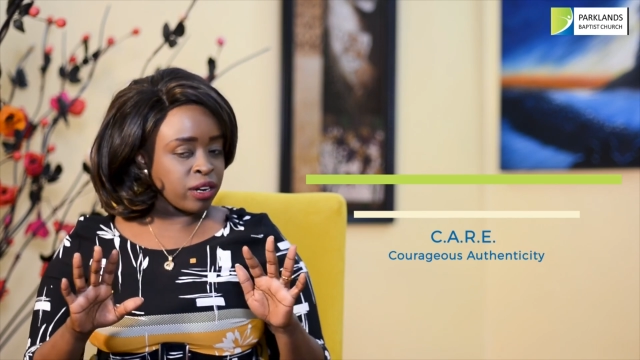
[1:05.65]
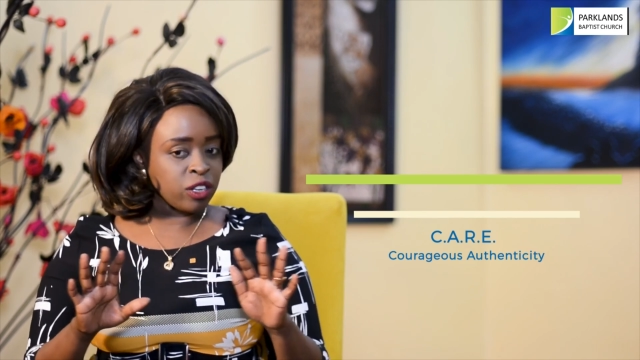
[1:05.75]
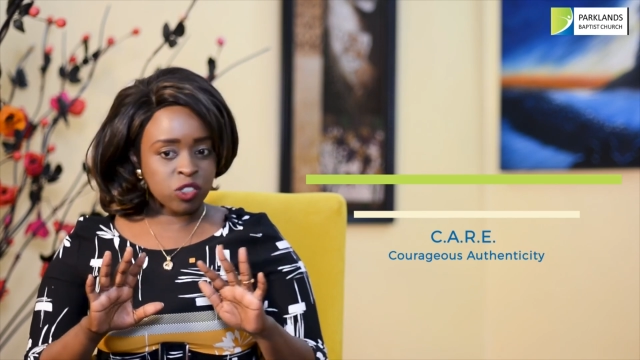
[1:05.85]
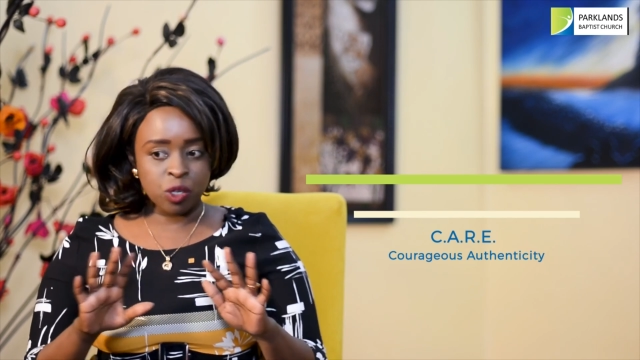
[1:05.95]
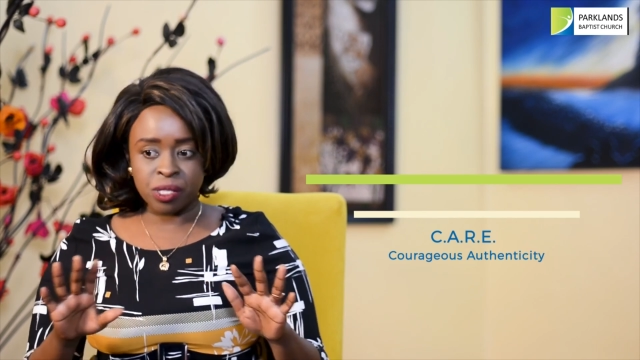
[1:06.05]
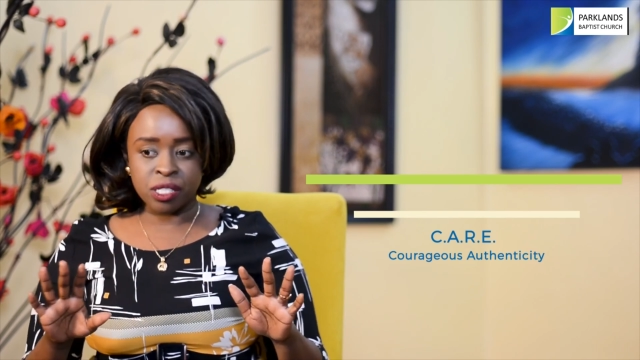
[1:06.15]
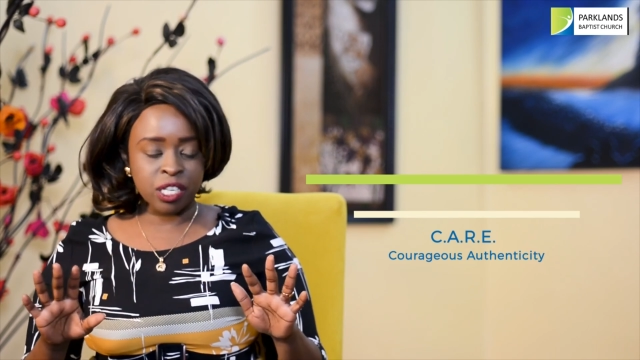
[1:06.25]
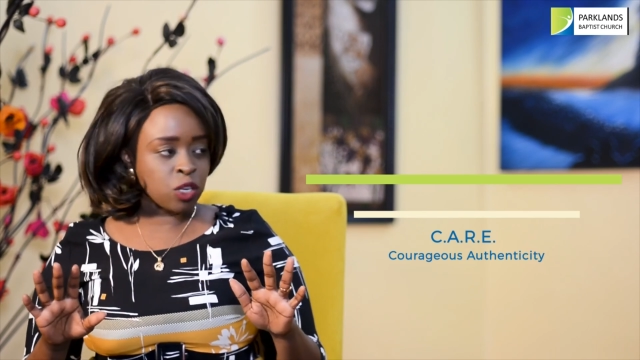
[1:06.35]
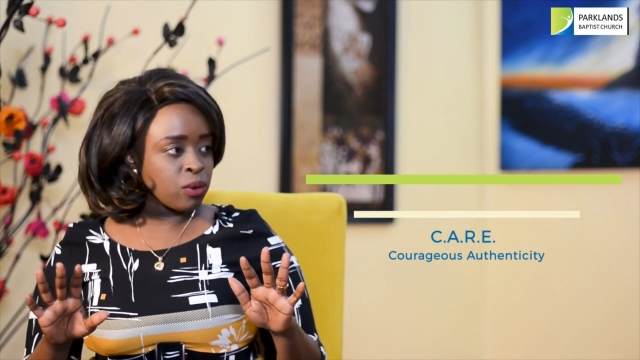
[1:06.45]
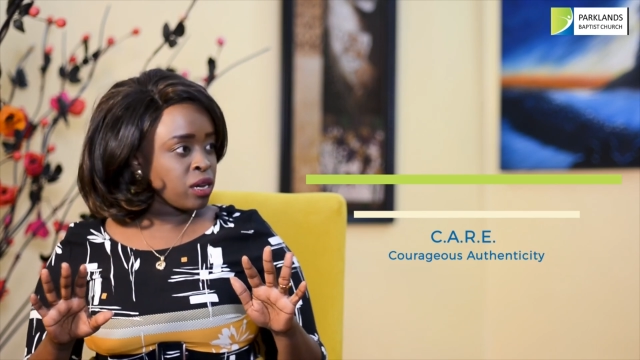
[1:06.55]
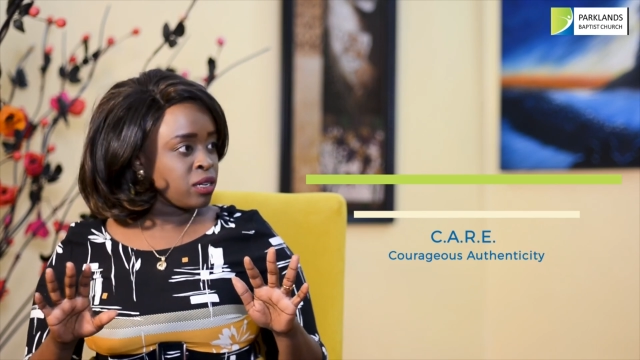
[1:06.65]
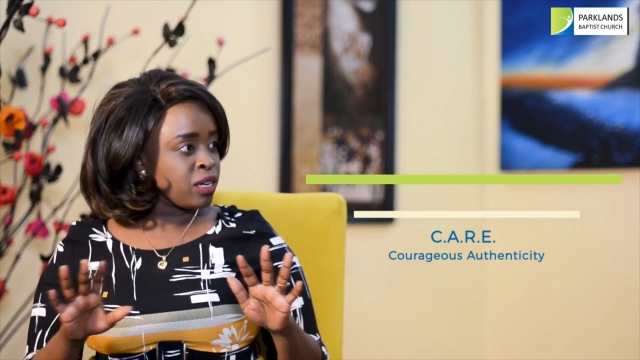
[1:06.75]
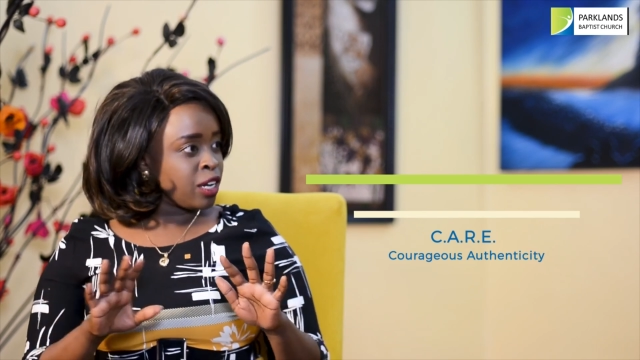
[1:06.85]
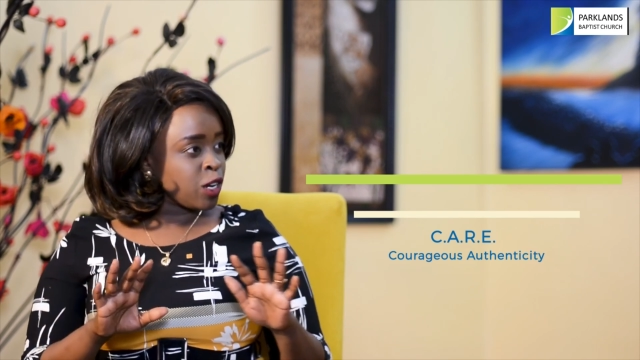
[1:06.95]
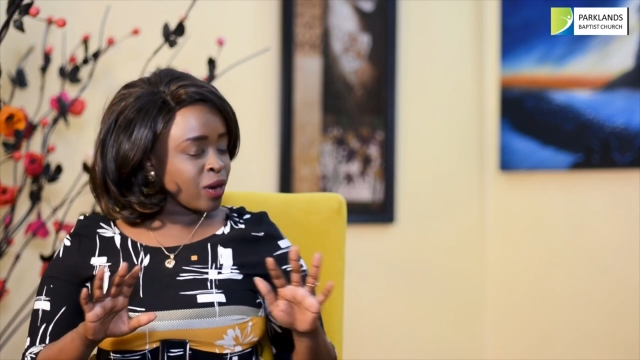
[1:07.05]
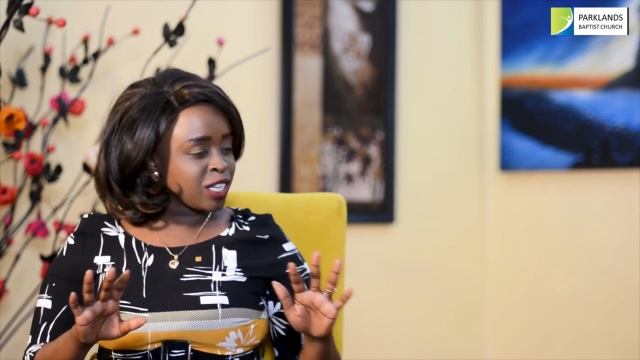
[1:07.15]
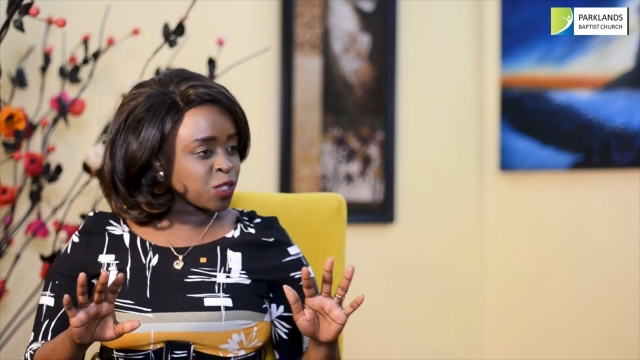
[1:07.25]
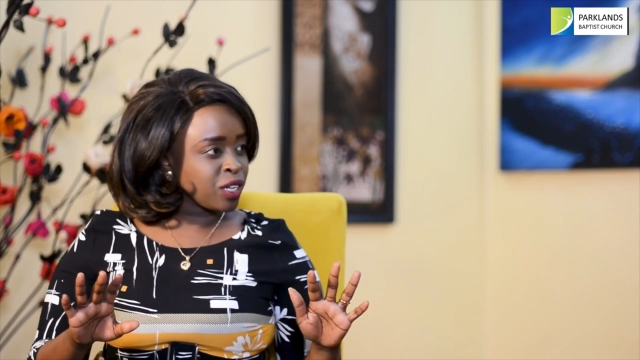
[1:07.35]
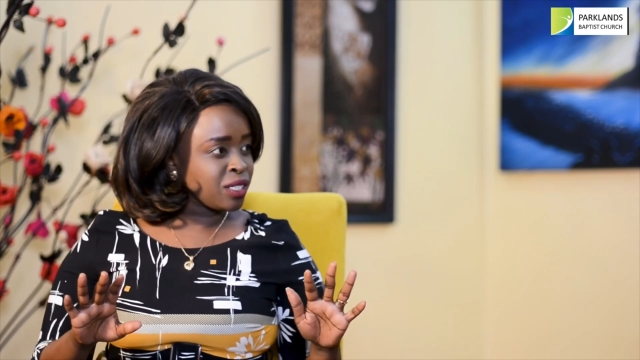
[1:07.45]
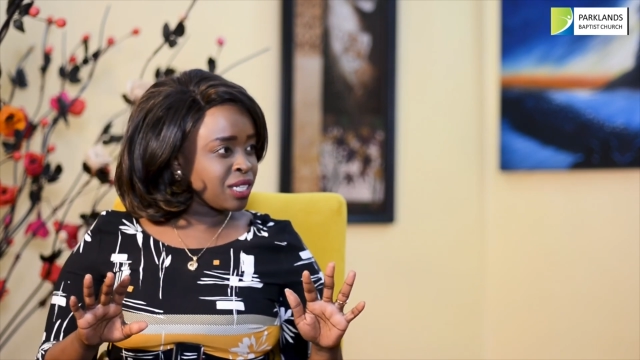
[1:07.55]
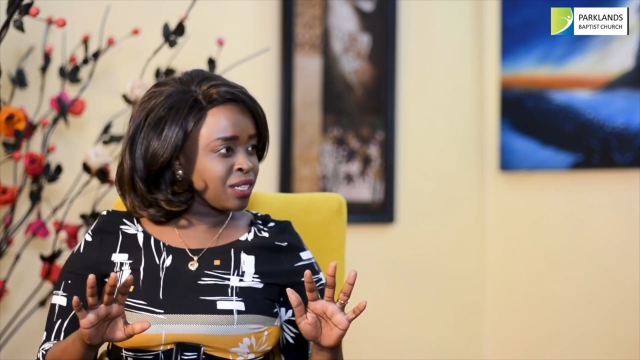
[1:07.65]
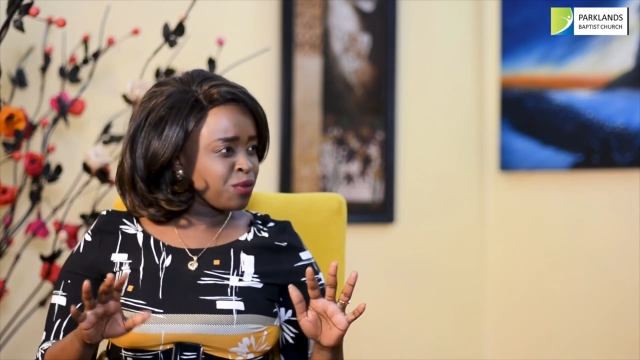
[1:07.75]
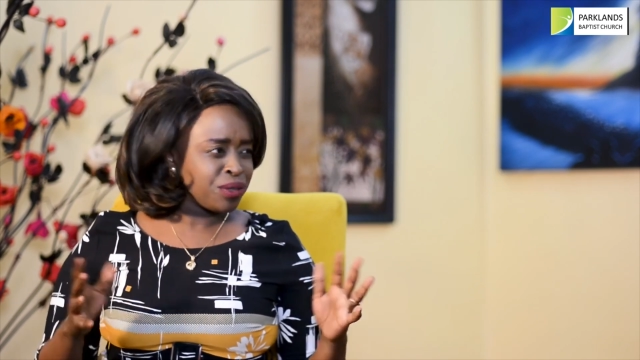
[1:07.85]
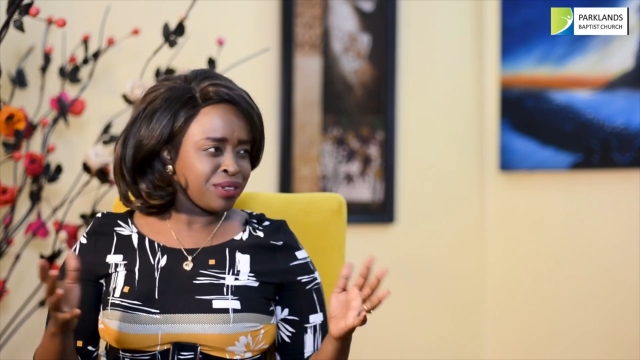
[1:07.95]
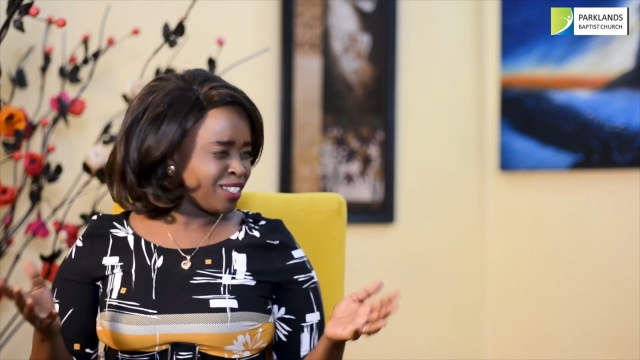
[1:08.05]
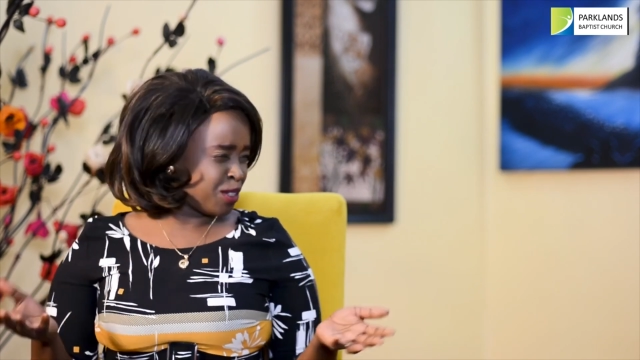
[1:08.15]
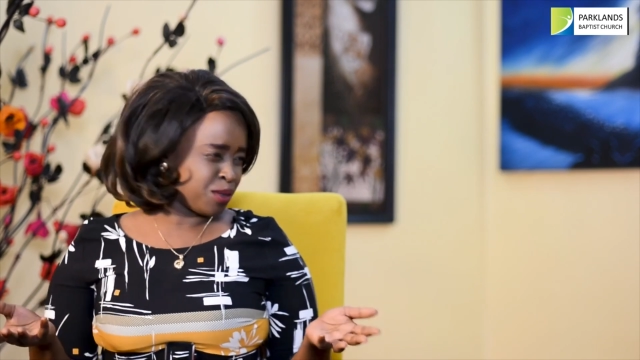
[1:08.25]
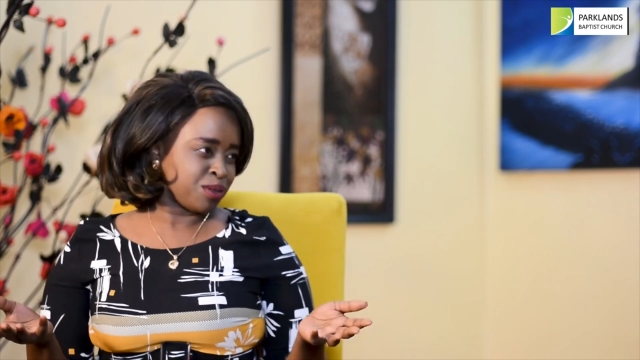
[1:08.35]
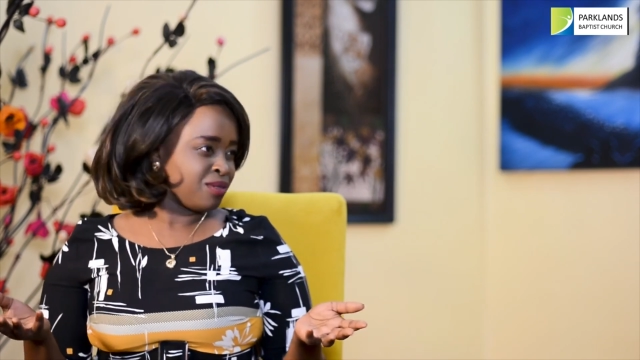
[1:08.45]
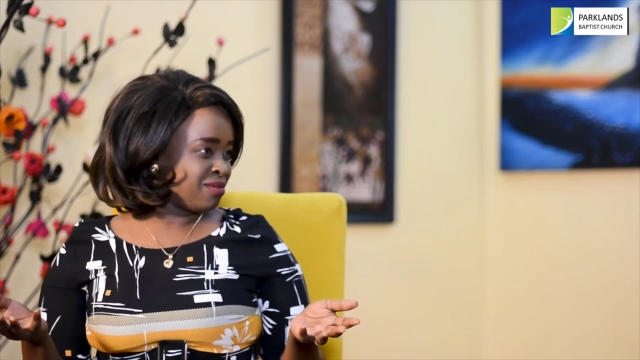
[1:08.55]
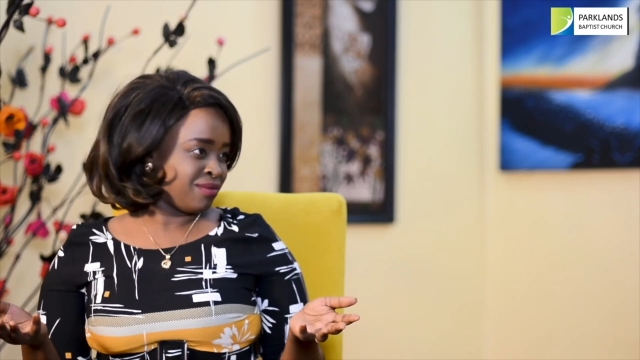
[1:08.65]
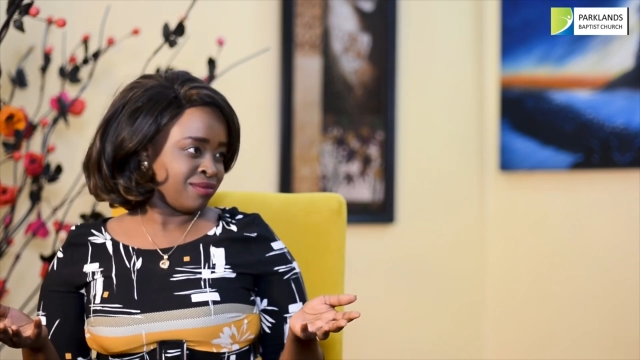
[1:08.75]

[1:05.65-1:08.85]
your jobs are secure. No one is going to leave. We really don't know.